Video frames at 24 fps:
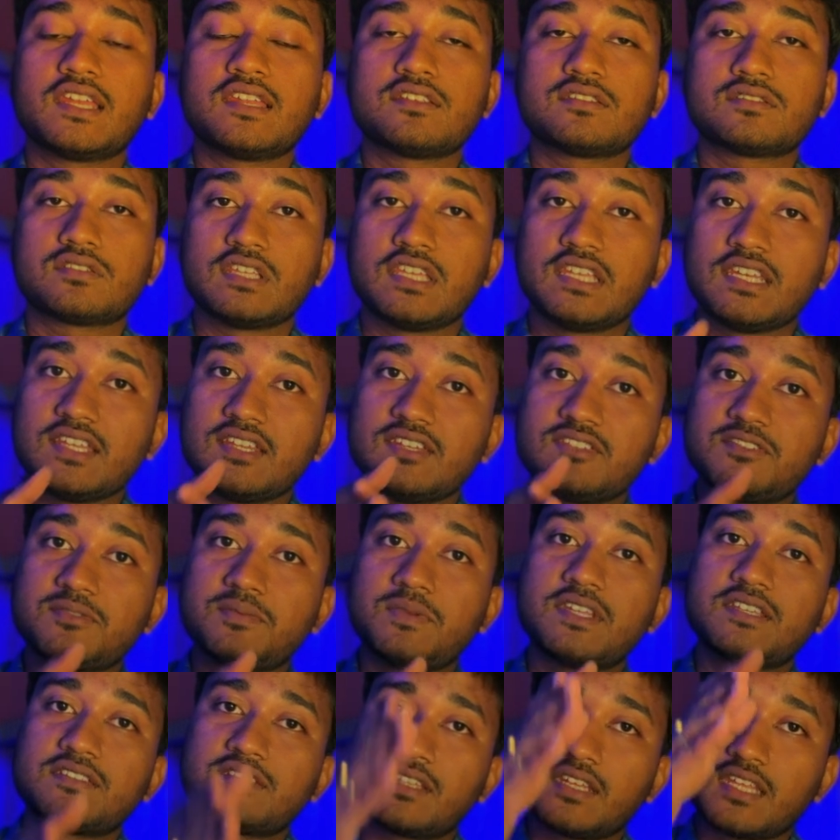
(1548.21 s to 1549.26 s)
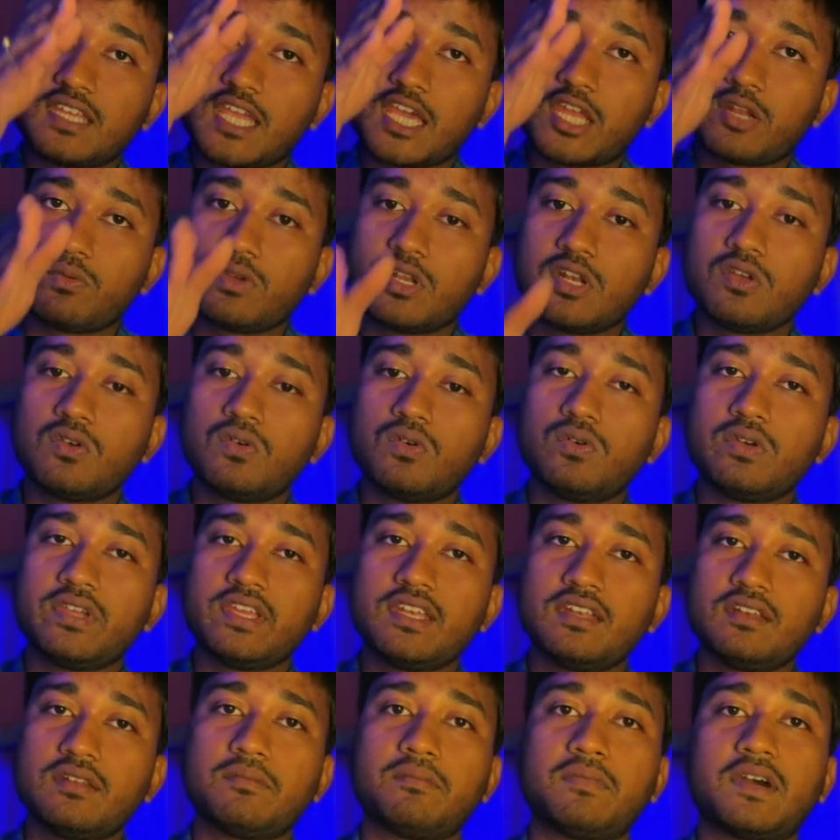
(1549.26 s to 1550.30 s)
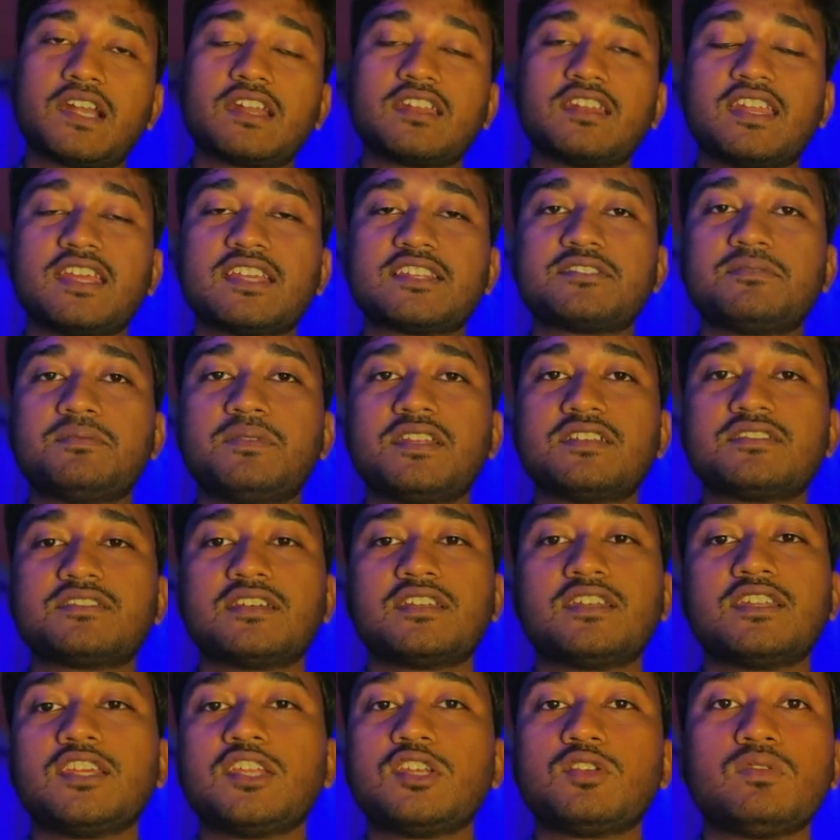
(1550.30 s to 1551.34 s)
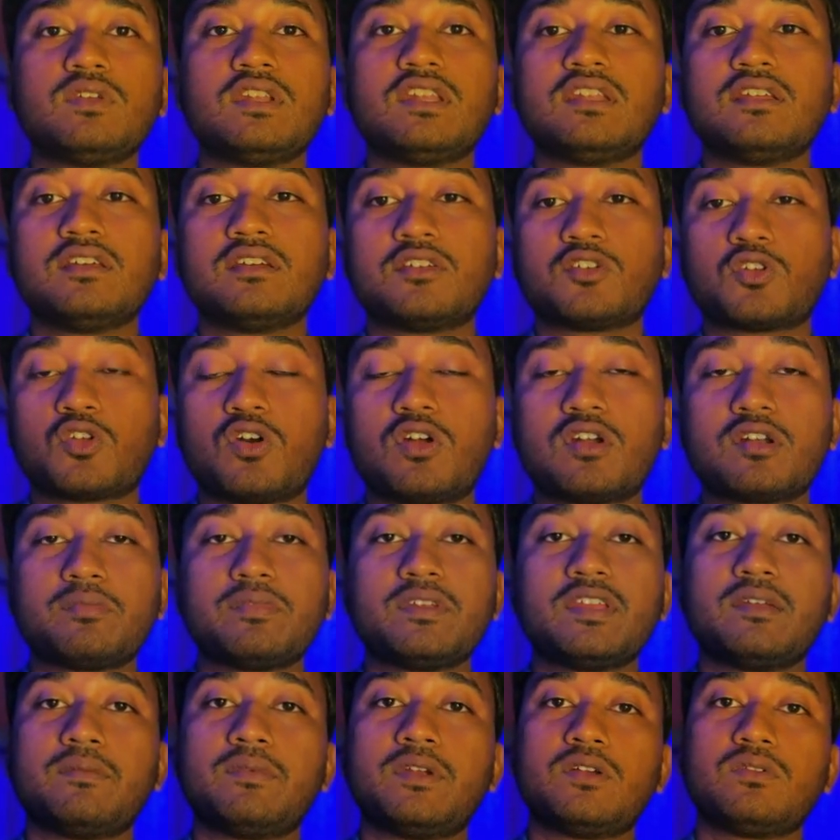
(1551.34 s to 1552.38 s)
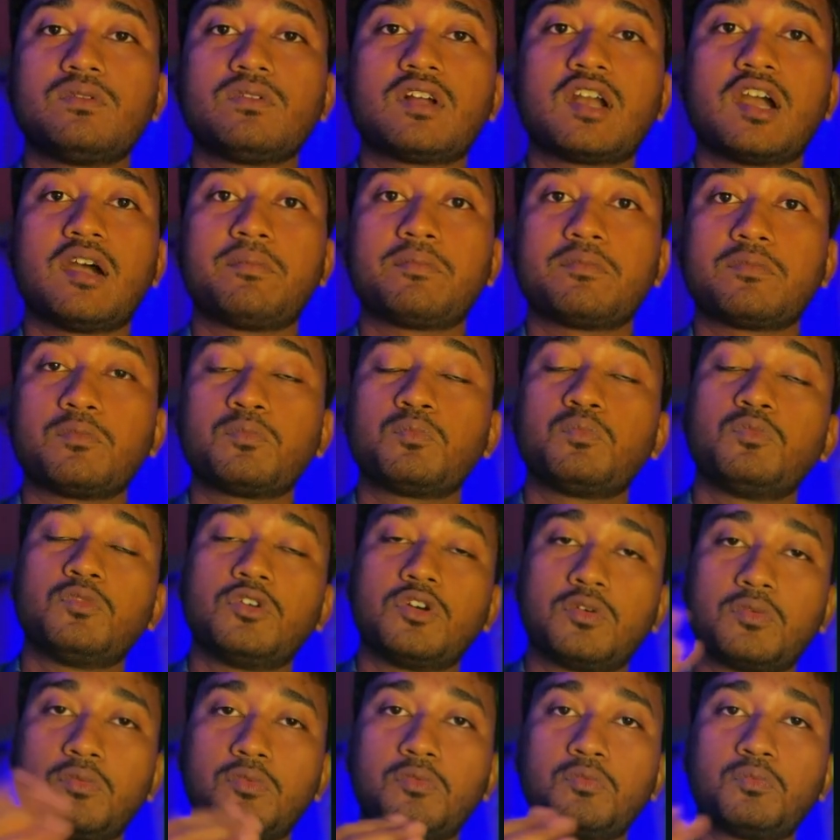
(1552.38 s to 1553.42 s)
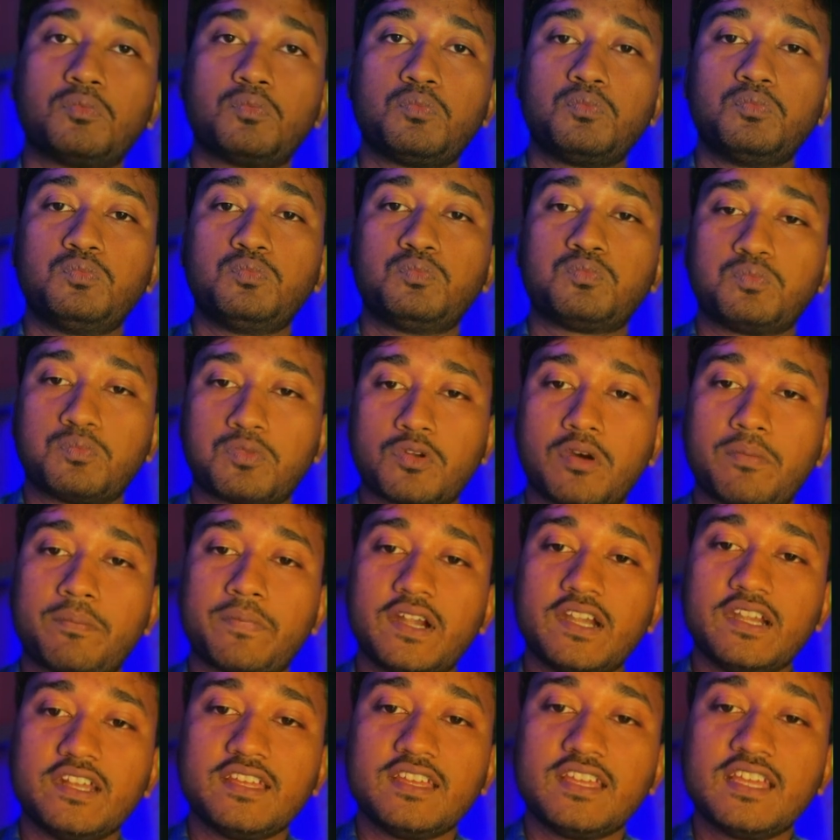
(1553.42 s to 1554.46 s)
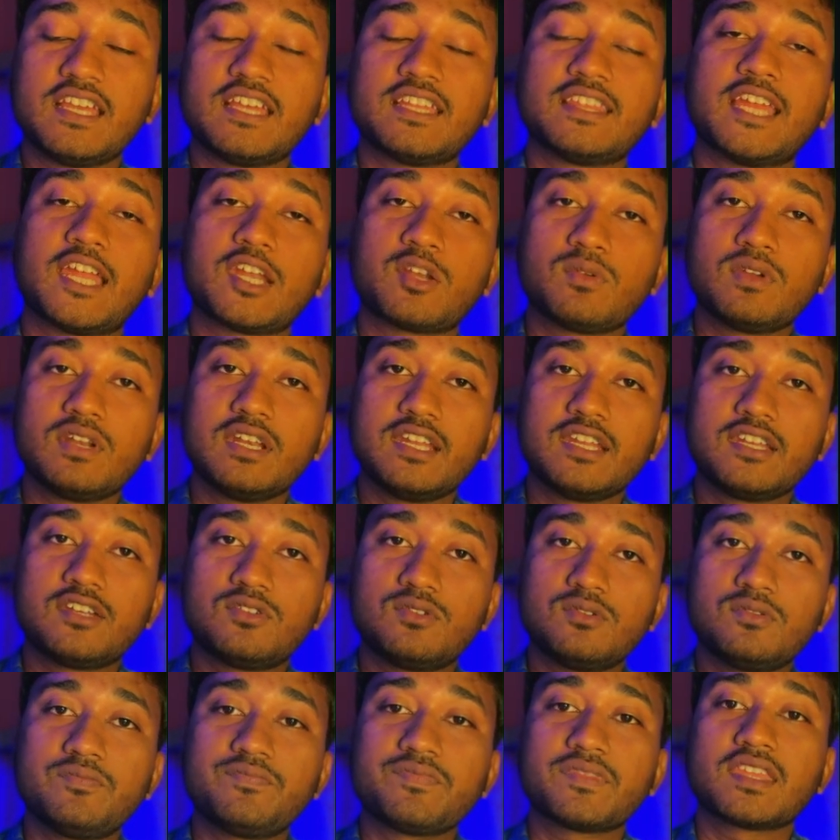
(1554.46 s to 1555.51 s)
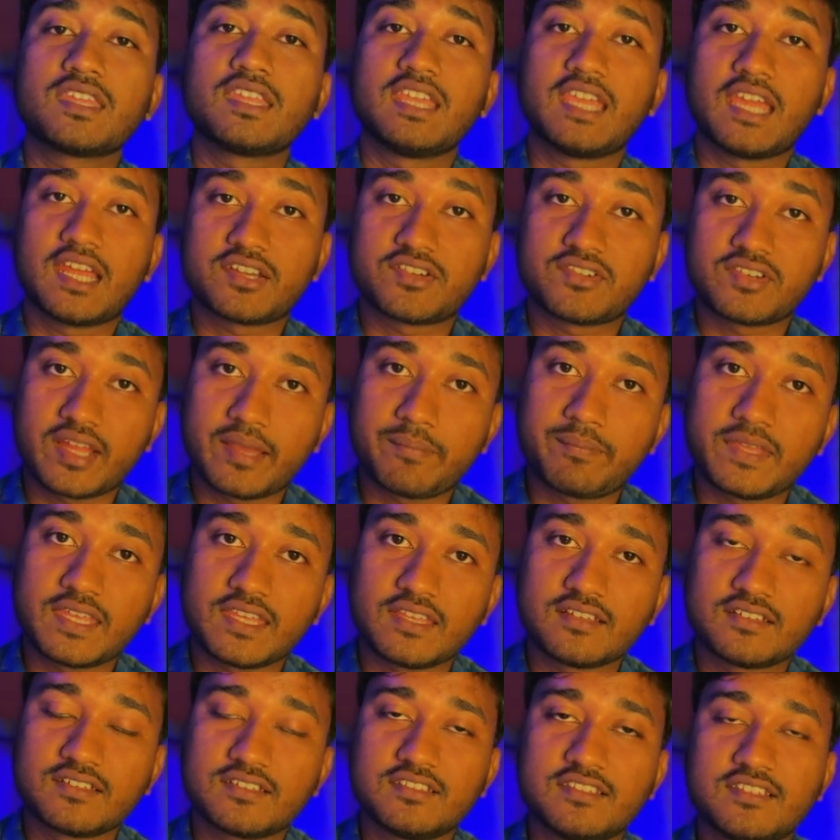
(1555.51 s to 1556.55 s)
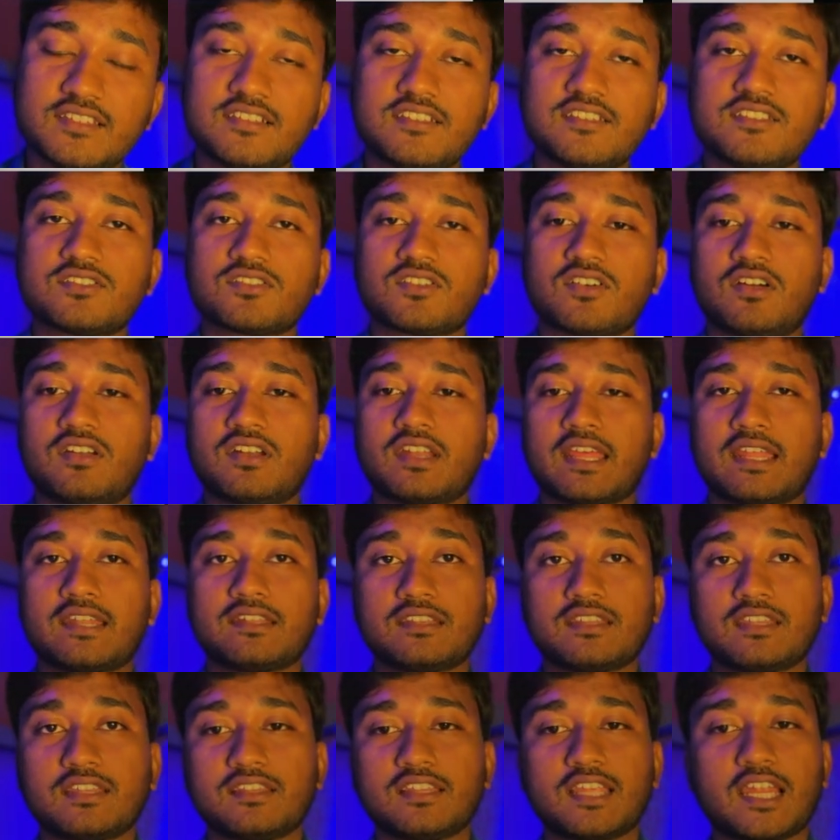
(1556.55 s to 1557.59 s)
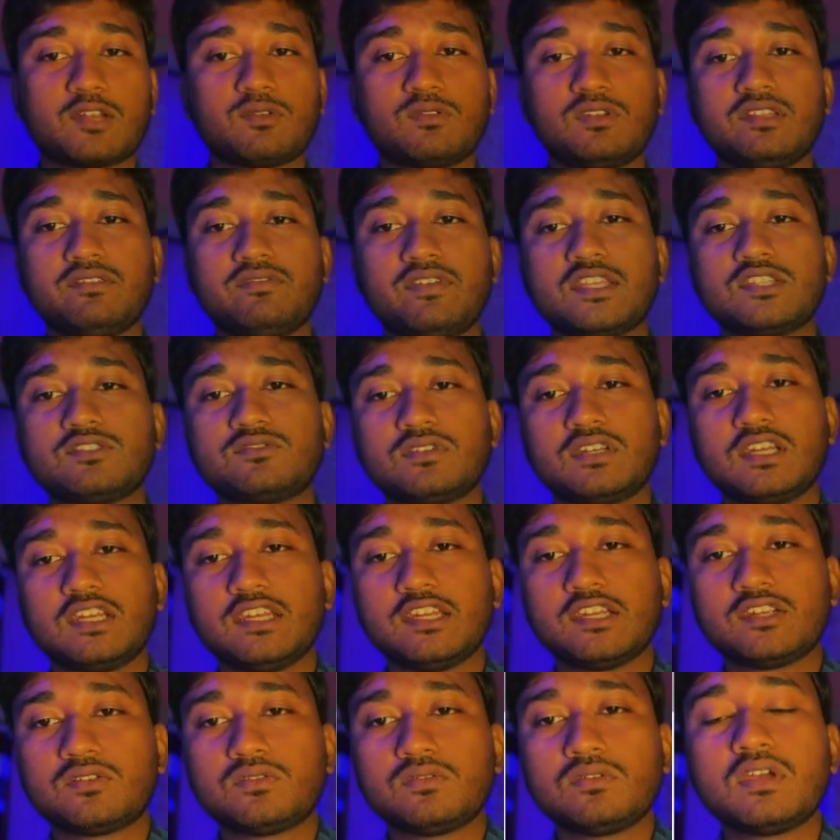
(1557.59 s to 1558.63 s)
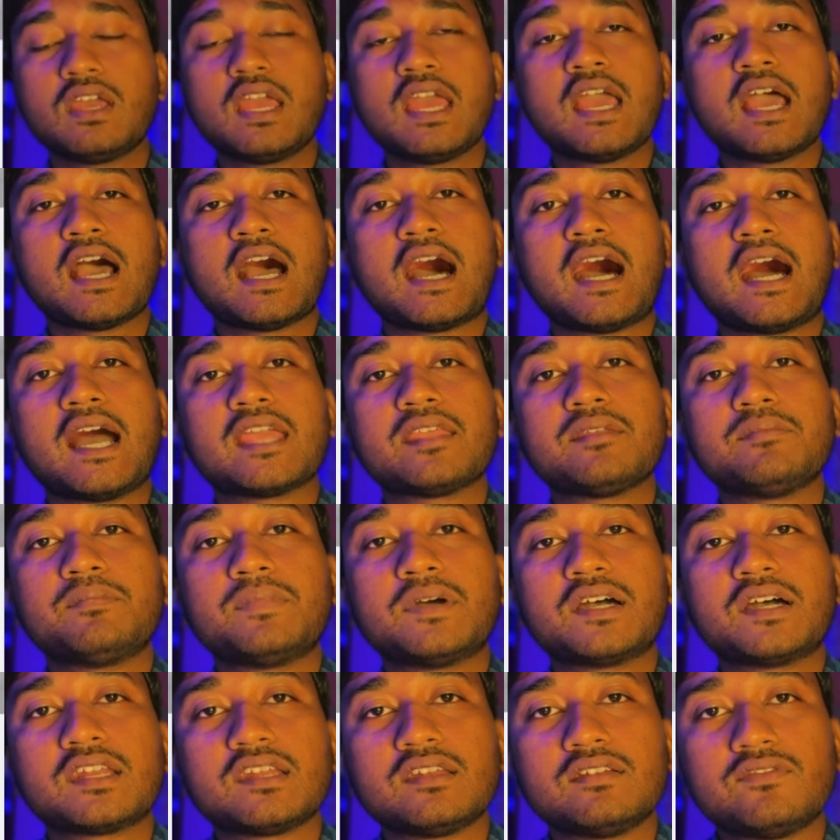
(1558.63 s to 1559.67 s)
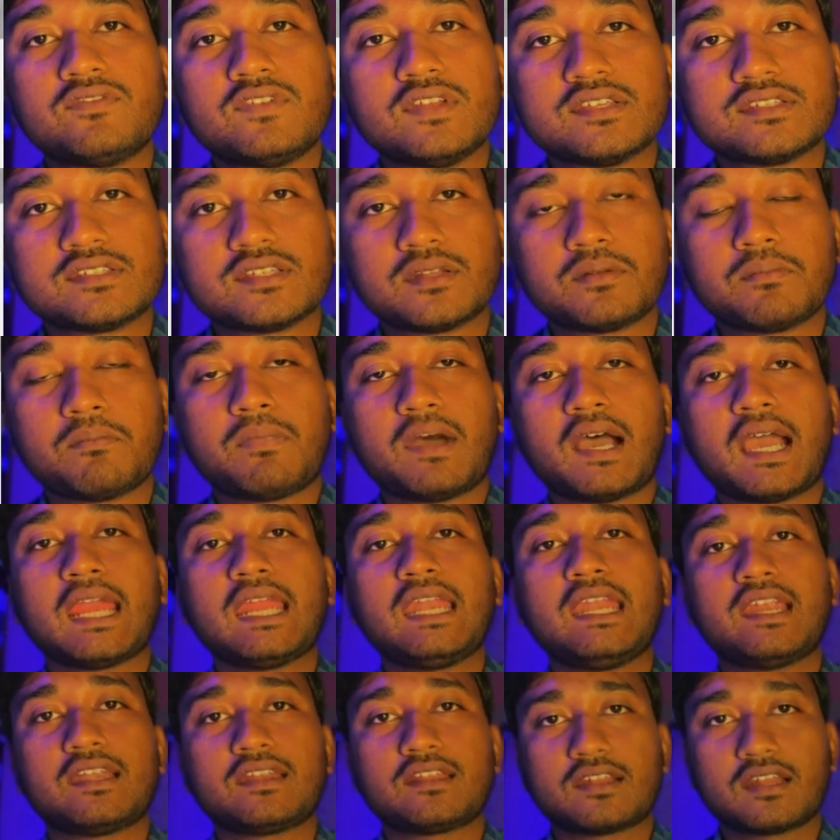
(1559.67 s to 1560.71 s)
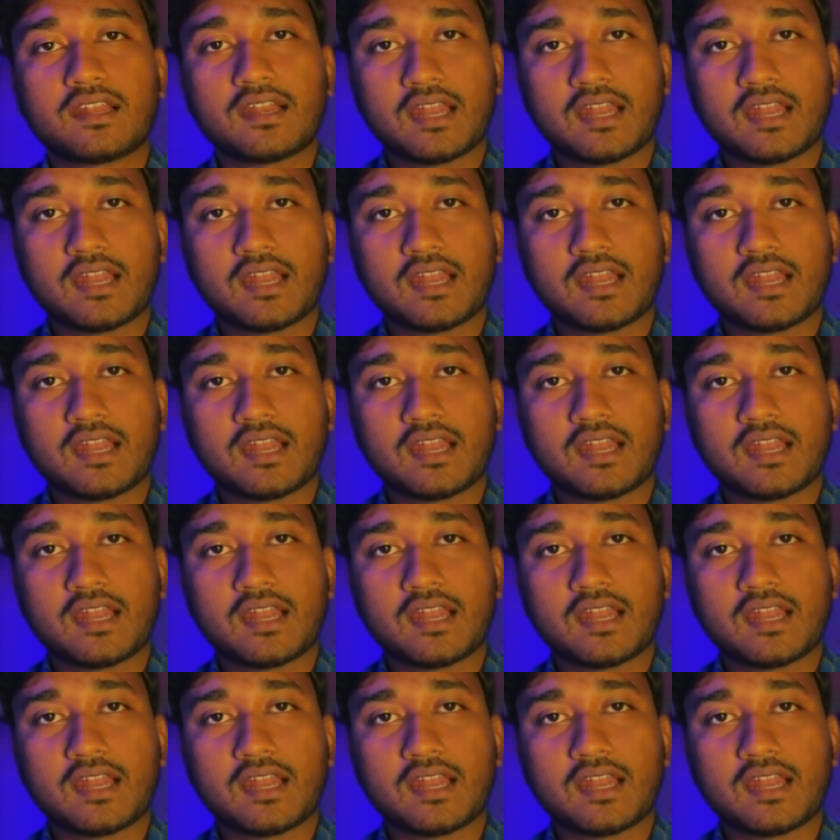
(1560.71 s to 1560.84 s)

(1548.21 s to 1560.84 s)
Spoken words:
is, in inspiration air will go in, but in expiration it will not be able to come more properly. That will lead to air trapping. This is called, and that will eventually lead to hyperinflation, bilateral